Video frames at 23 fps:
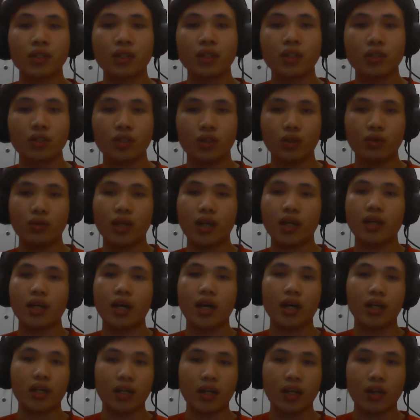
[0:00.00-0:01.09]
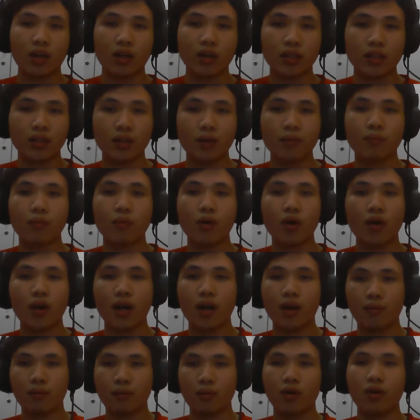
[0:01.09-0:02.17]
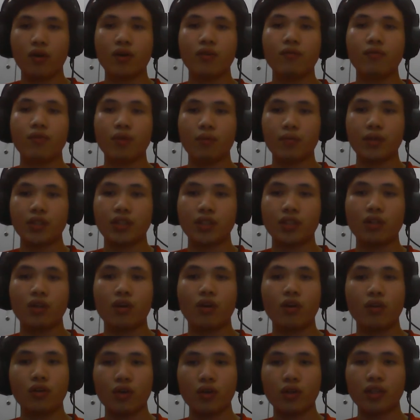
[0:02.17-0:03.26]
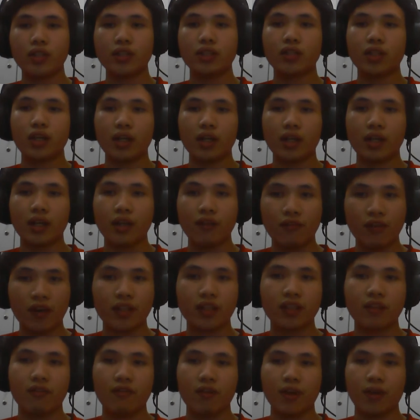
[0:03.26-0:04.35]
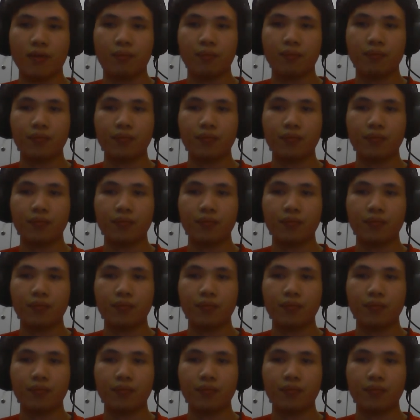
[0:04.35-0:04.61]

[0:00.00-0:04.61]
so that I can absorb more and more information or knowledge effectively.